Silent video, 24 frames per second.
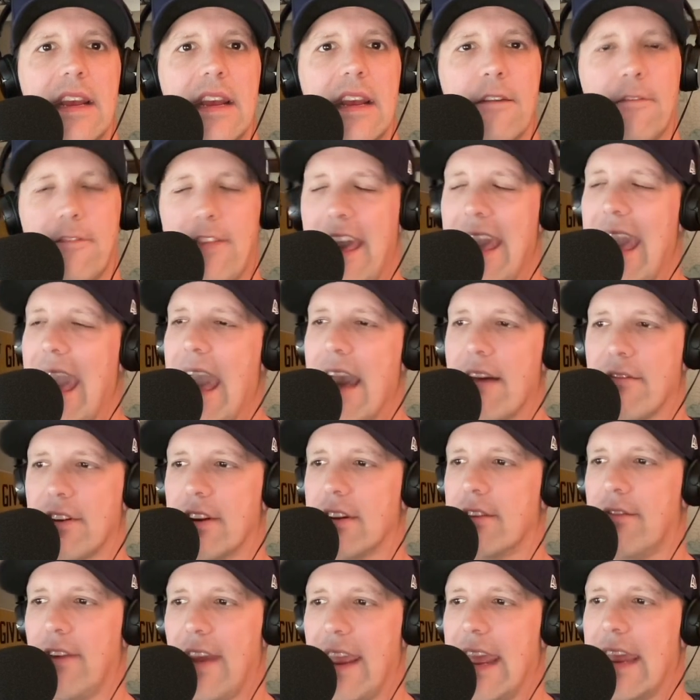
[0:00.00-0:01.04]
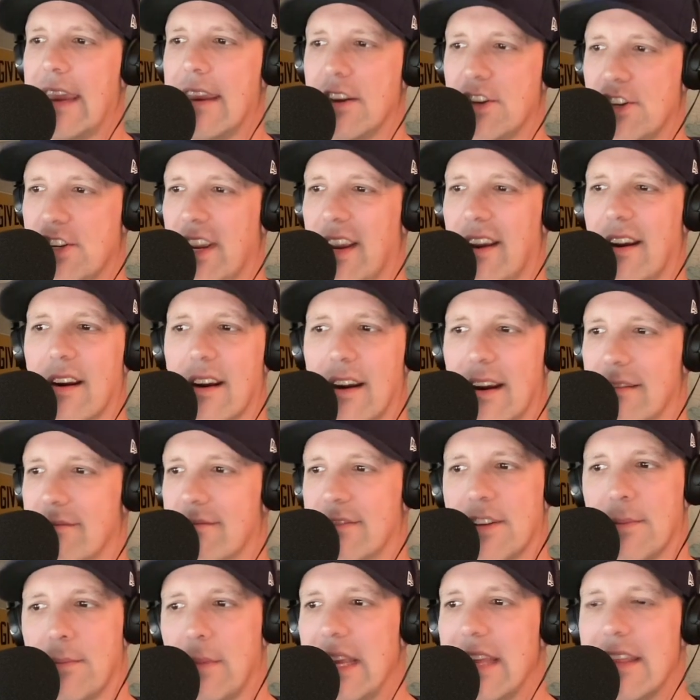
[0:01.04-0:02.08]
if they have an advantage here,
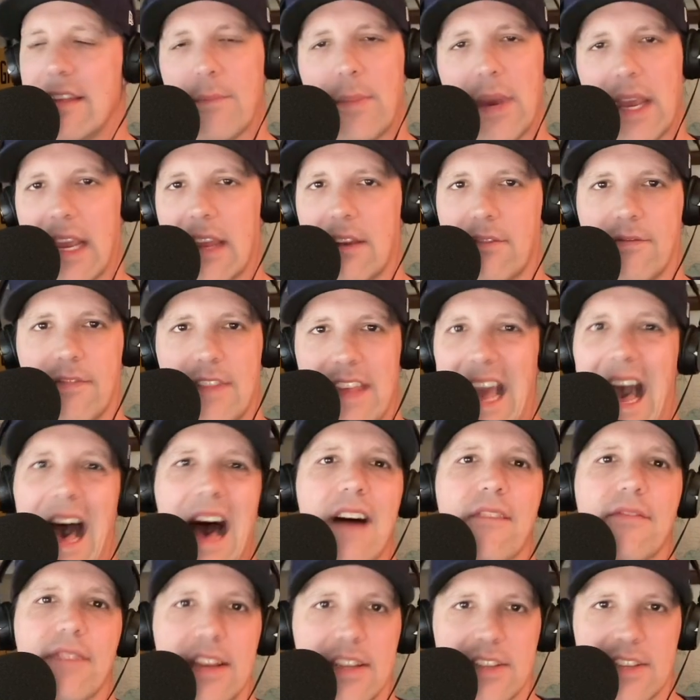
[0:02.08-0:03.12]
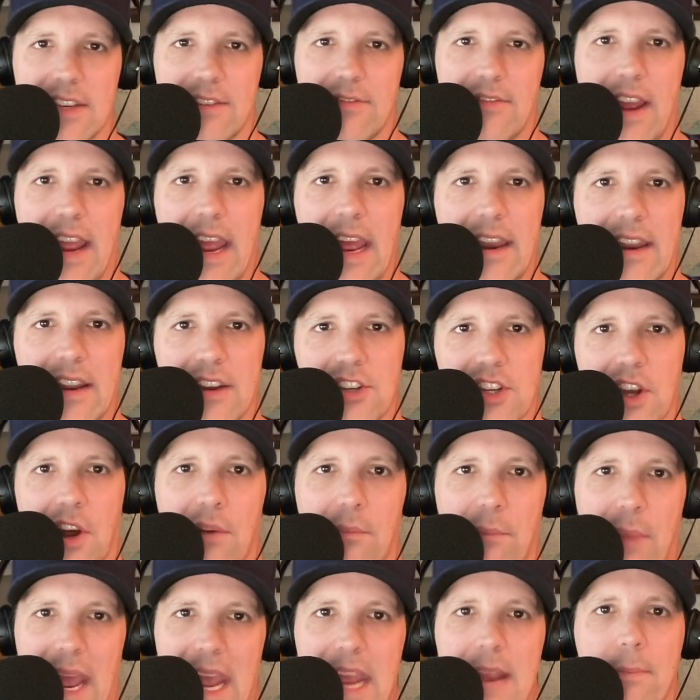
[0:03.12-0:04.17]
and to me the obvious advantage
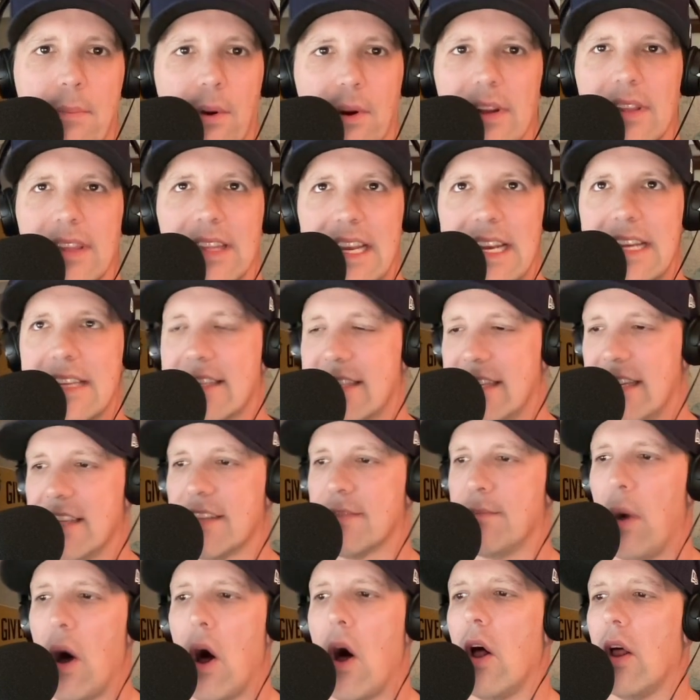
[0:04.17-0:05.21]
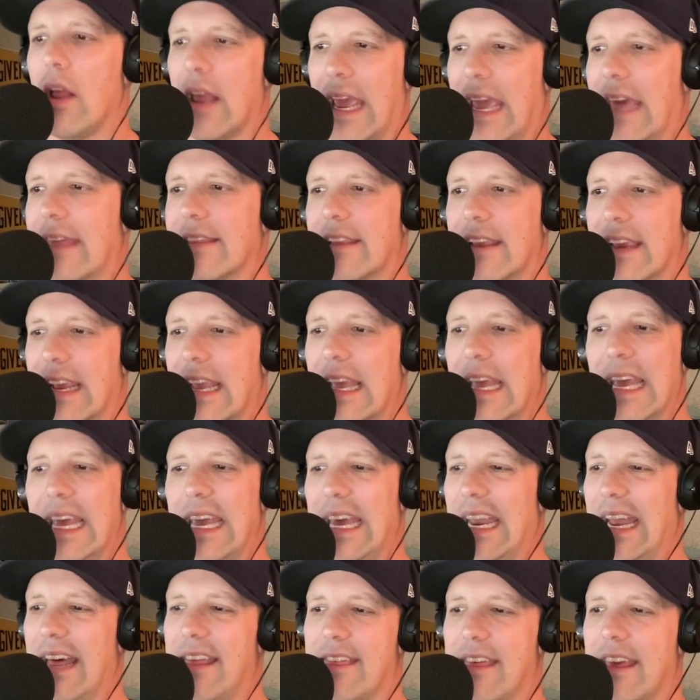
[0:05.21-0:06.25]
on paper at least is ball handling,
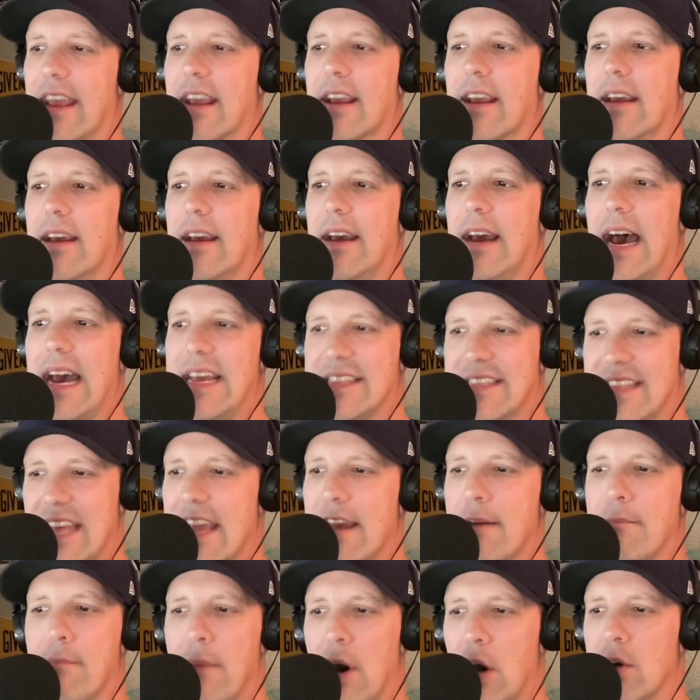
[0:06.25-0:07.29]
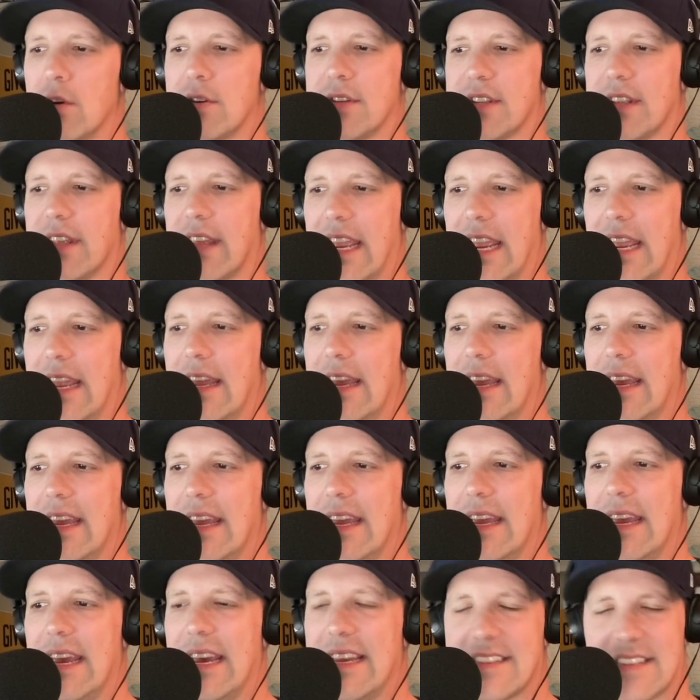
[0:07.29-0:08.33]
and I think Isiaih Mosley
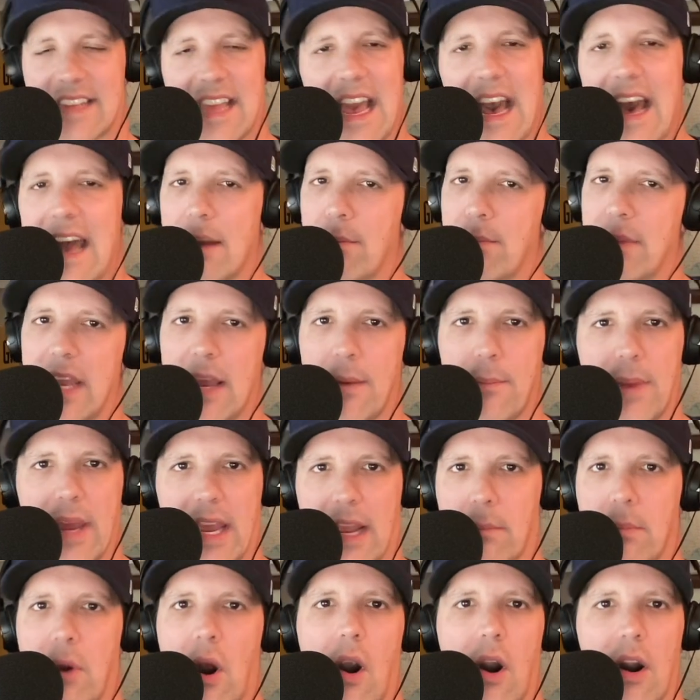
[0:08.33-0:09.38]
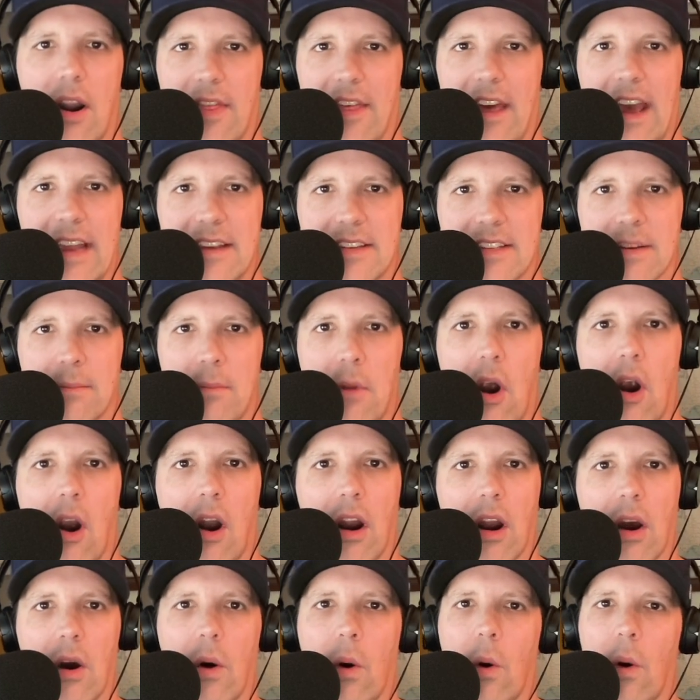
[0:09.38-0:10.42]
has got to be a big part of that
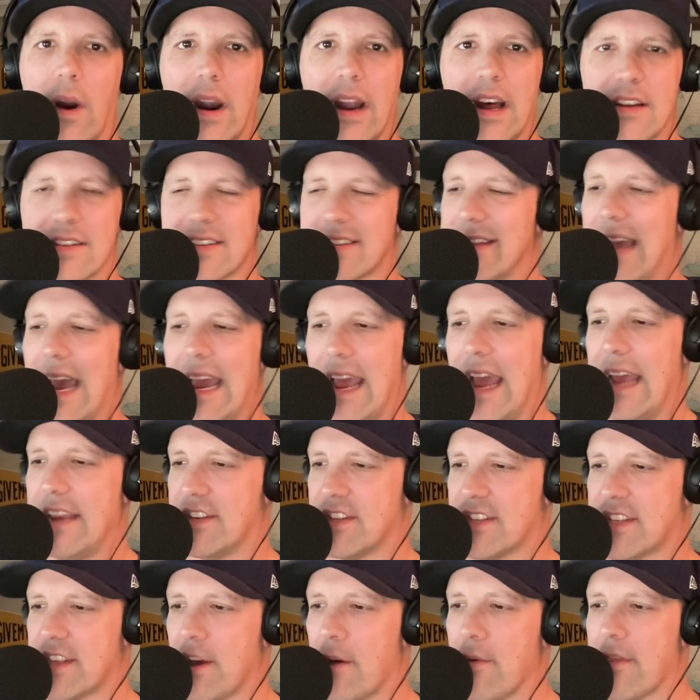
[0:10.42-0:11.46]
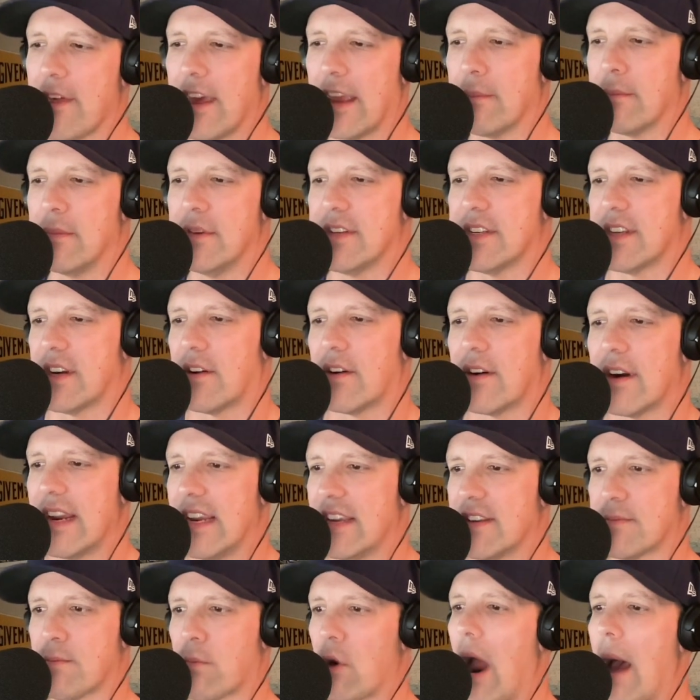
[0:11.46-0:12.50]
tomorrow, or else I just don't think Missouri
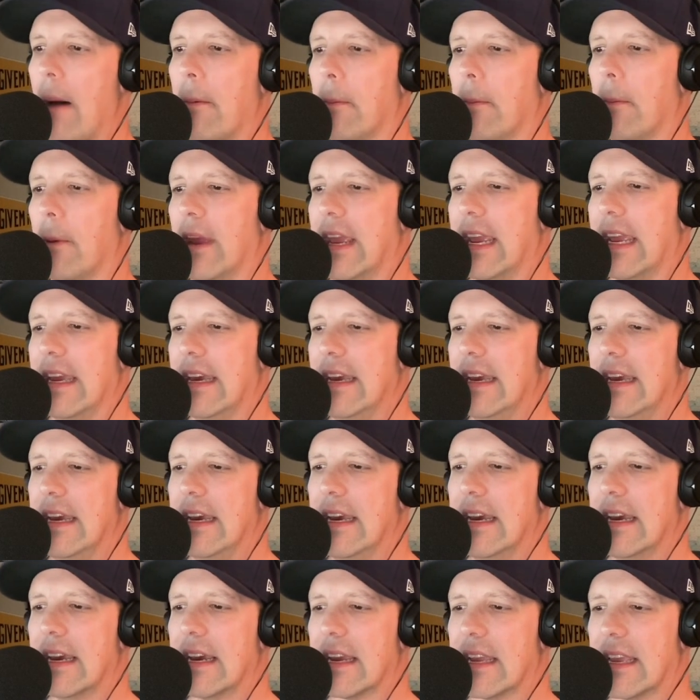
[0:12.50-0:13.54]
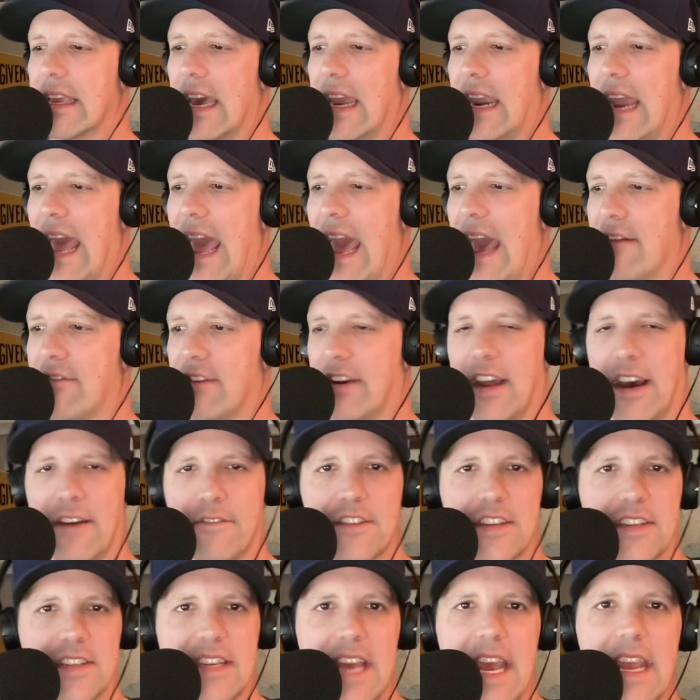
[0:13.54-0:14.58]
is probably going to have
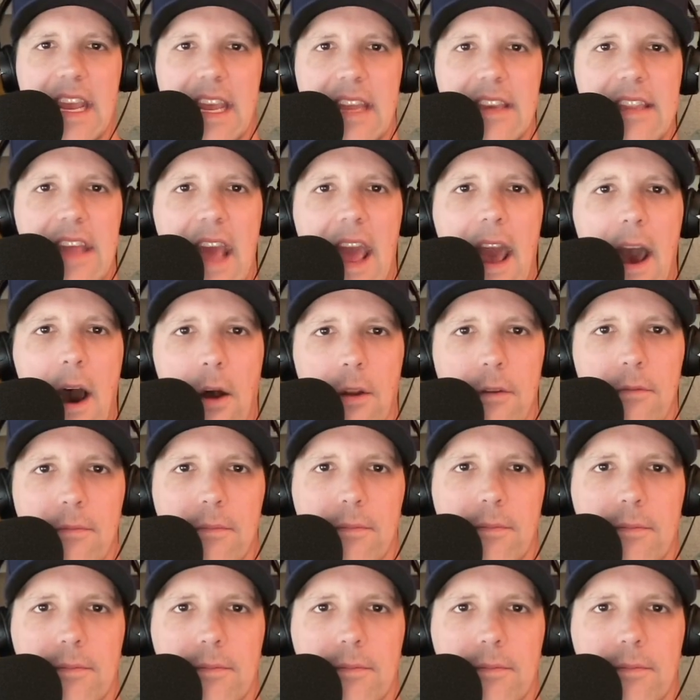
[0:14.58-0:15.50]
enough to take it down.